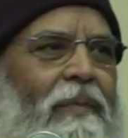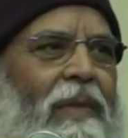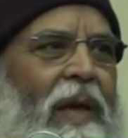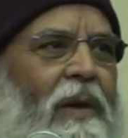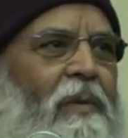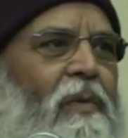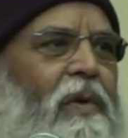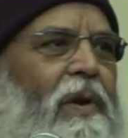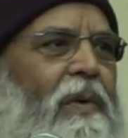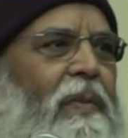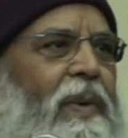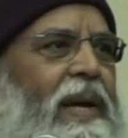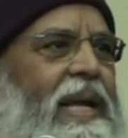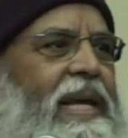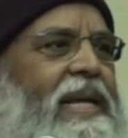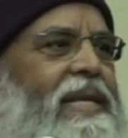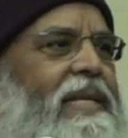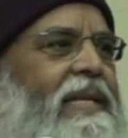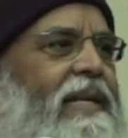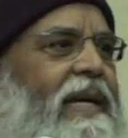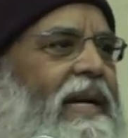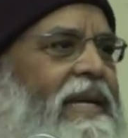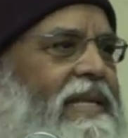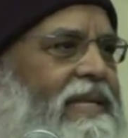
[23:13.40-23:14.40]
Everybody
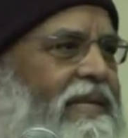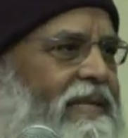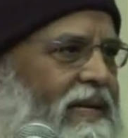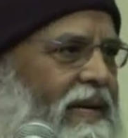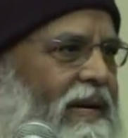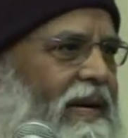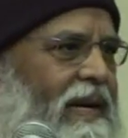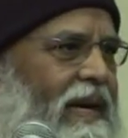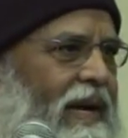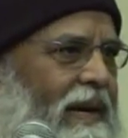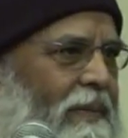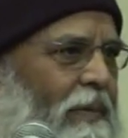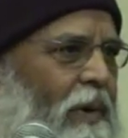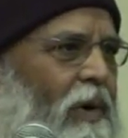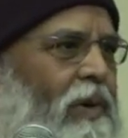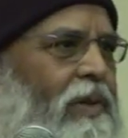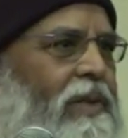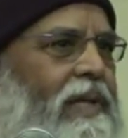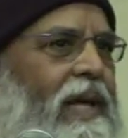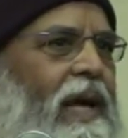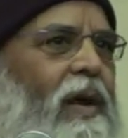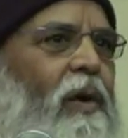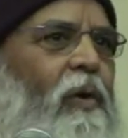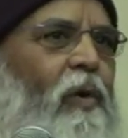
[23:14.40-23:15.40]
is concerned
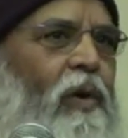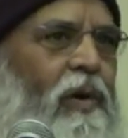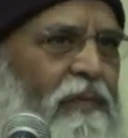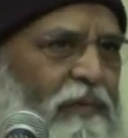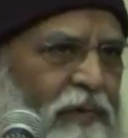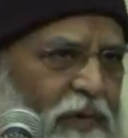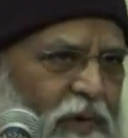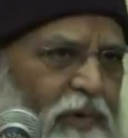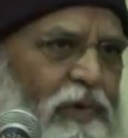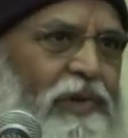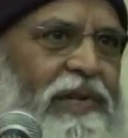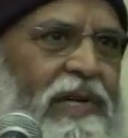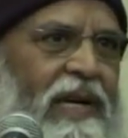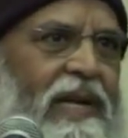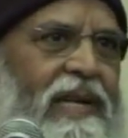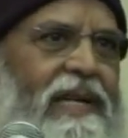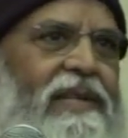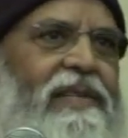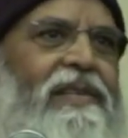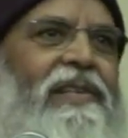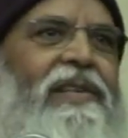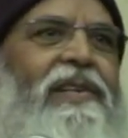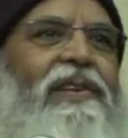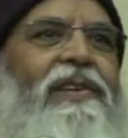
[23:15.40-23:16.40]
about their own future,
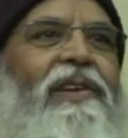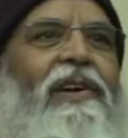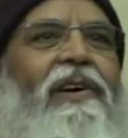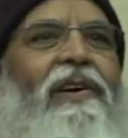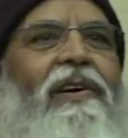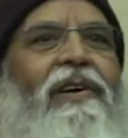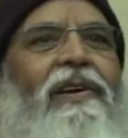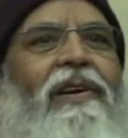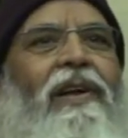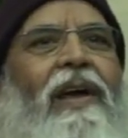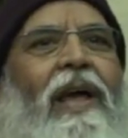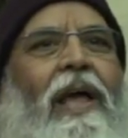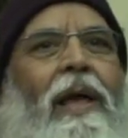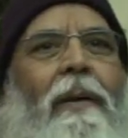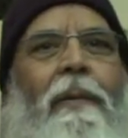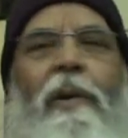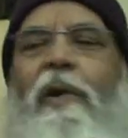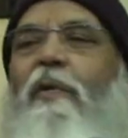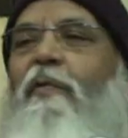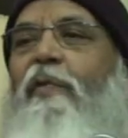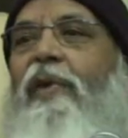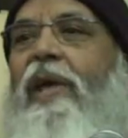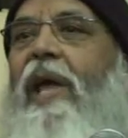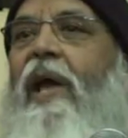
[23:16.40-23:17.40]
is it not?
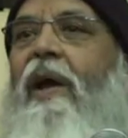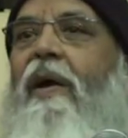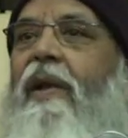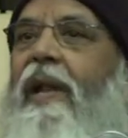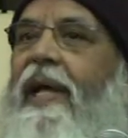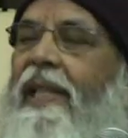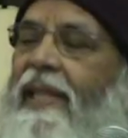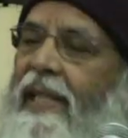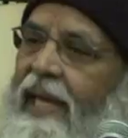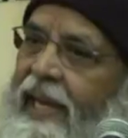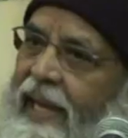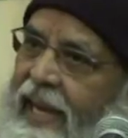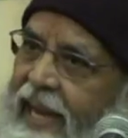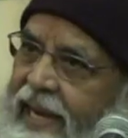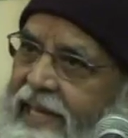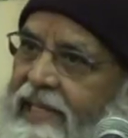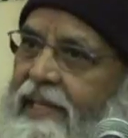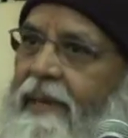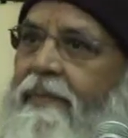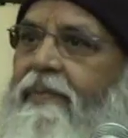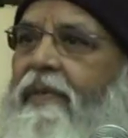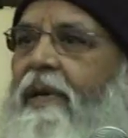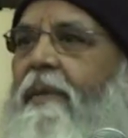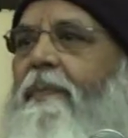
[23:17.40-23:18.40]
But we have nothing
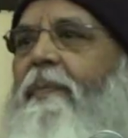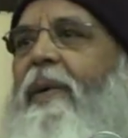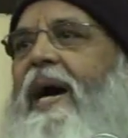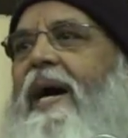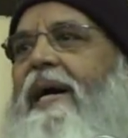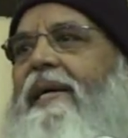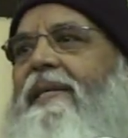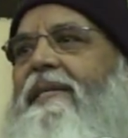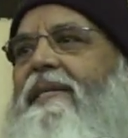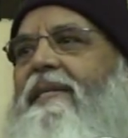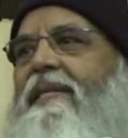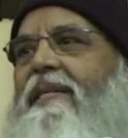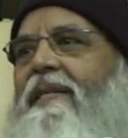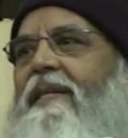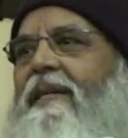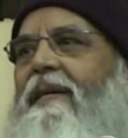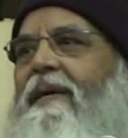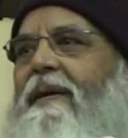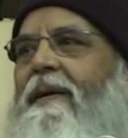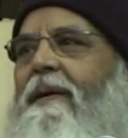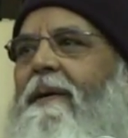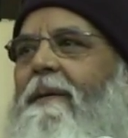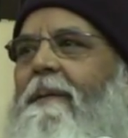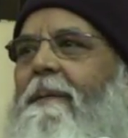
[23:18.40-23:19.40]
except the past.
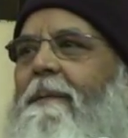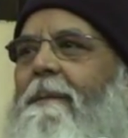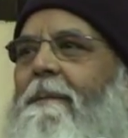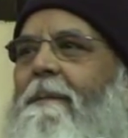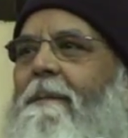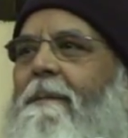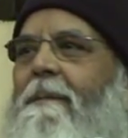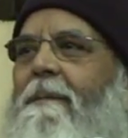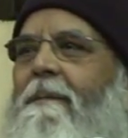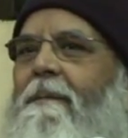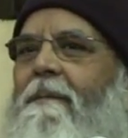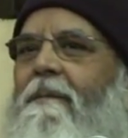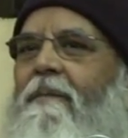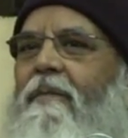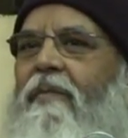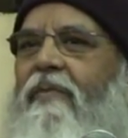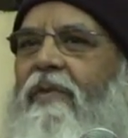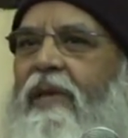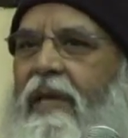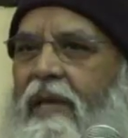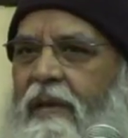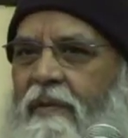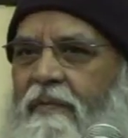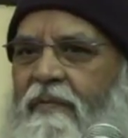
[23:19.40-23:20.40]

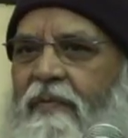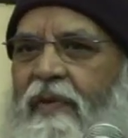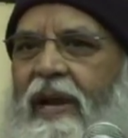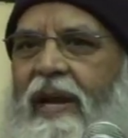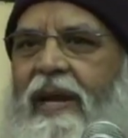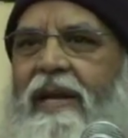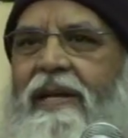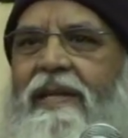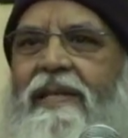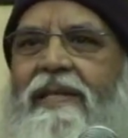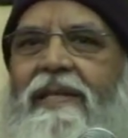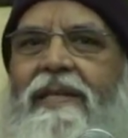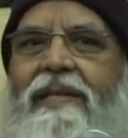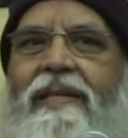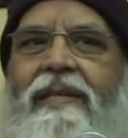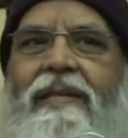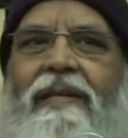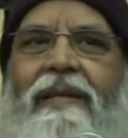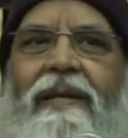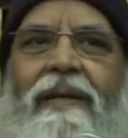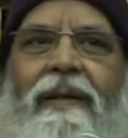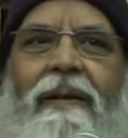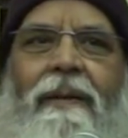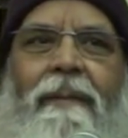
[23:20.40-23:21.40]
See,
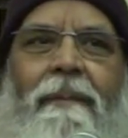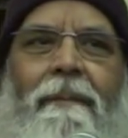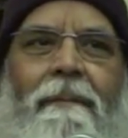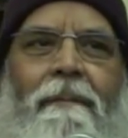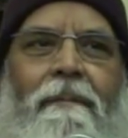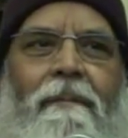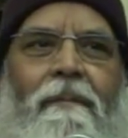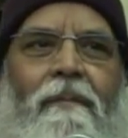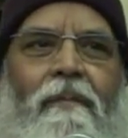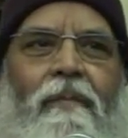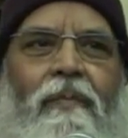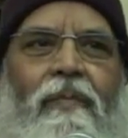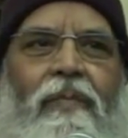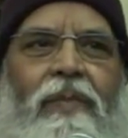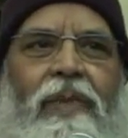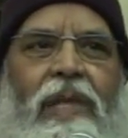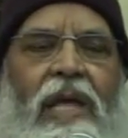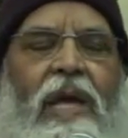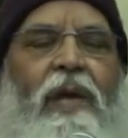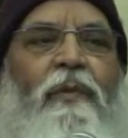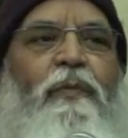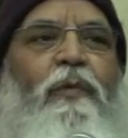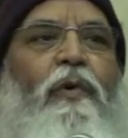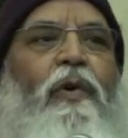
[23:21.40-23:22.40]
friends.
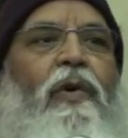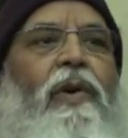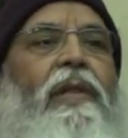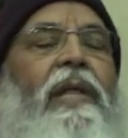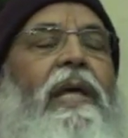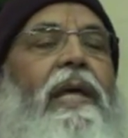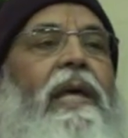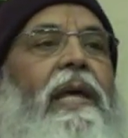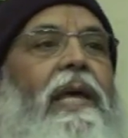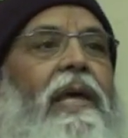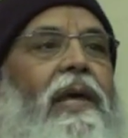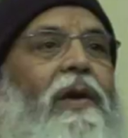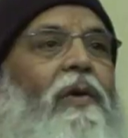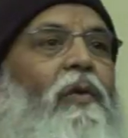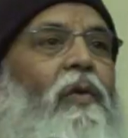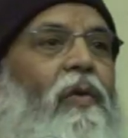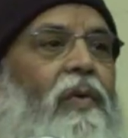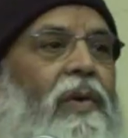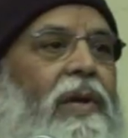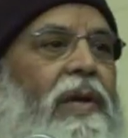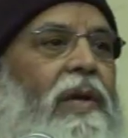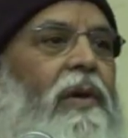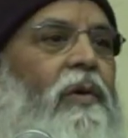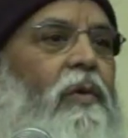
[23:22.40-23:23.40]
Therefore, the
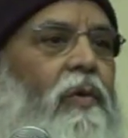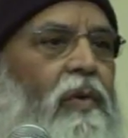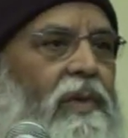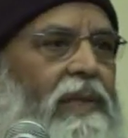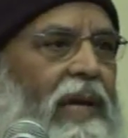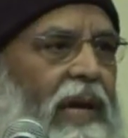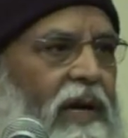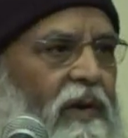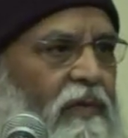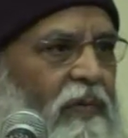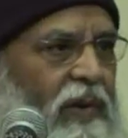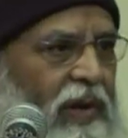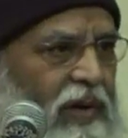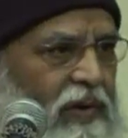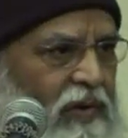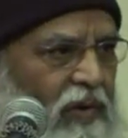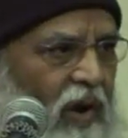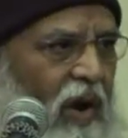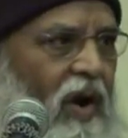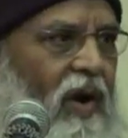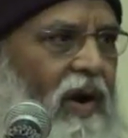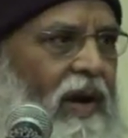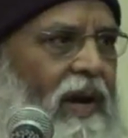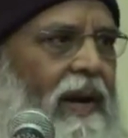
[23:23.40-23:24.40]
ego, ego that we
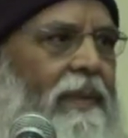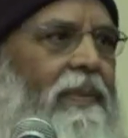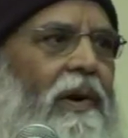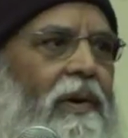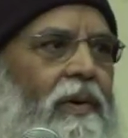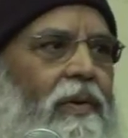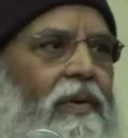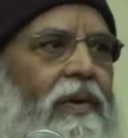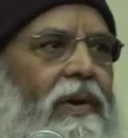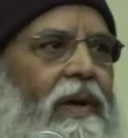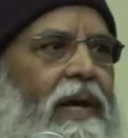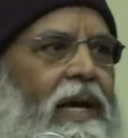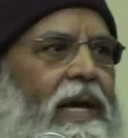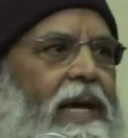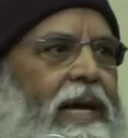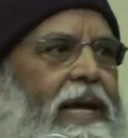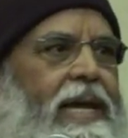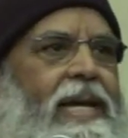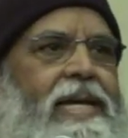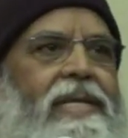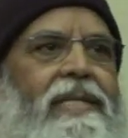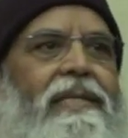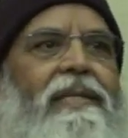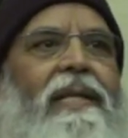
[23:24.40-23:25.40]
talk about
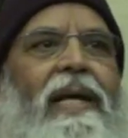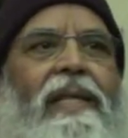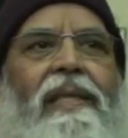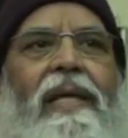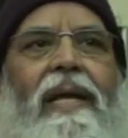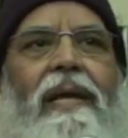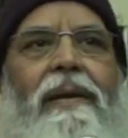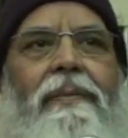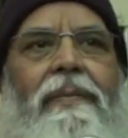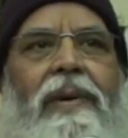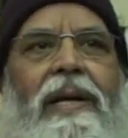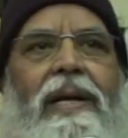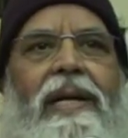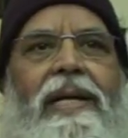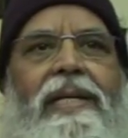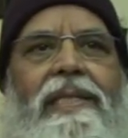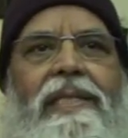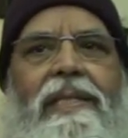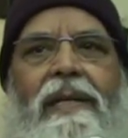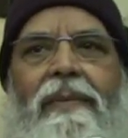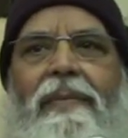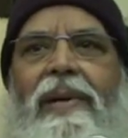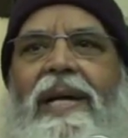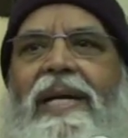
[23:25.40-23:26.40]
is nothing but the
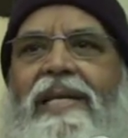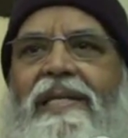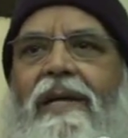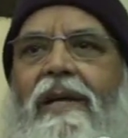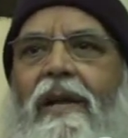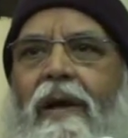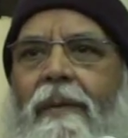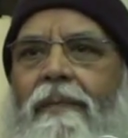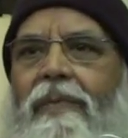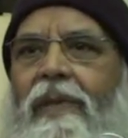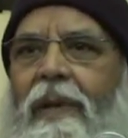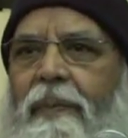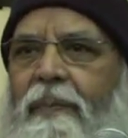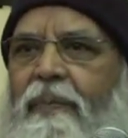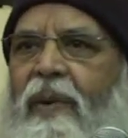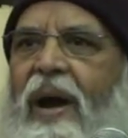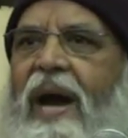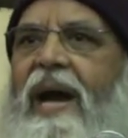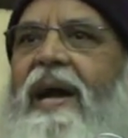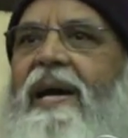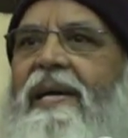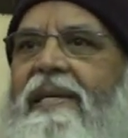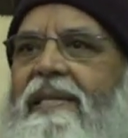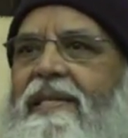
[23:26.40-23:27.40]
summation of the
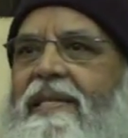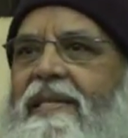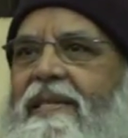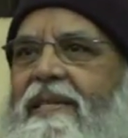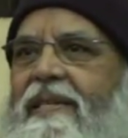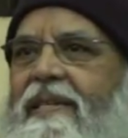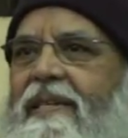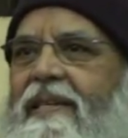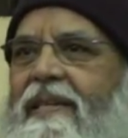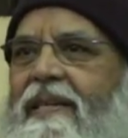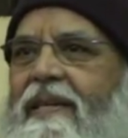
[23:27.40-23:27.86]
past.